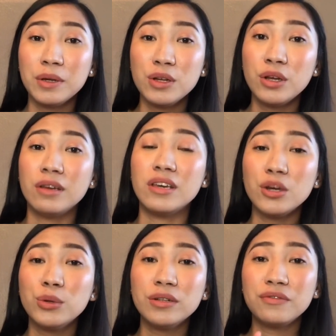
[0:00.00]
you
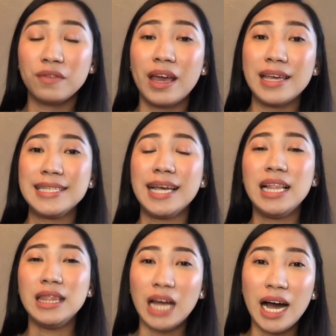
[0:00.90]
will face a
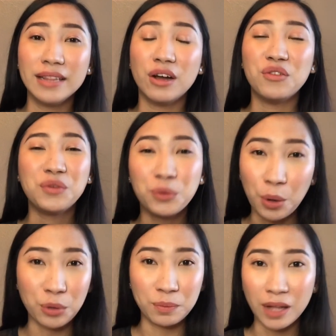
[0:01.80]
lot of
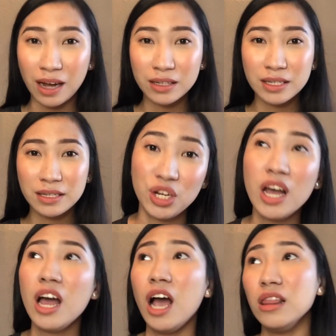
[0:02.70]
roadblocks.
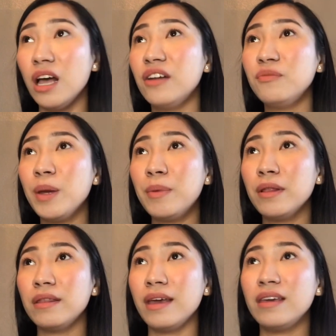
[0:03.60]
A lot of people
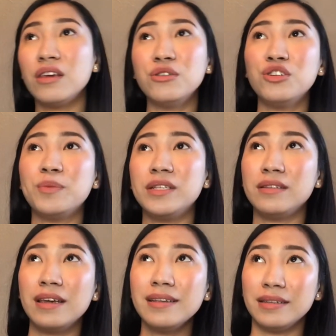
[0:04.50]
think YouTube is
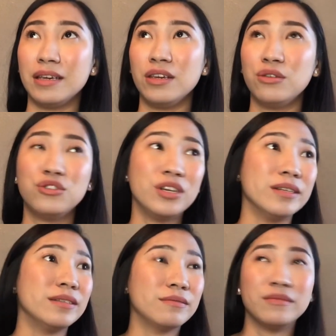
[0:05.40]
easy. You
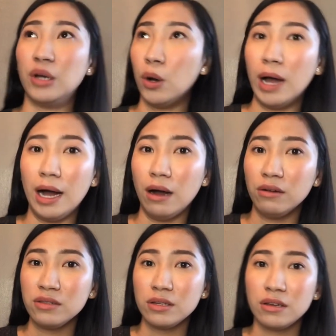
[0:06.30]
just go
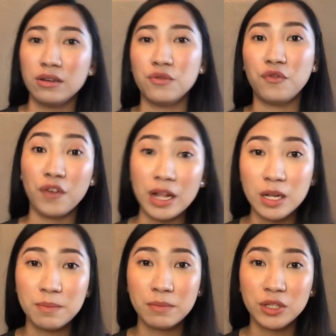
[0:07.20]
out,
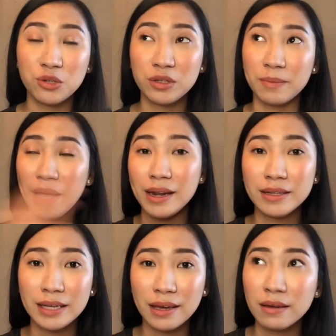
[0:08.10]
film, do some
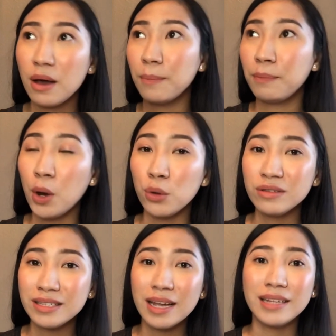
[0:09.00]
editing,
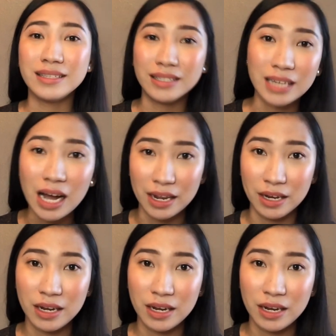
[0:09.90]
post, done.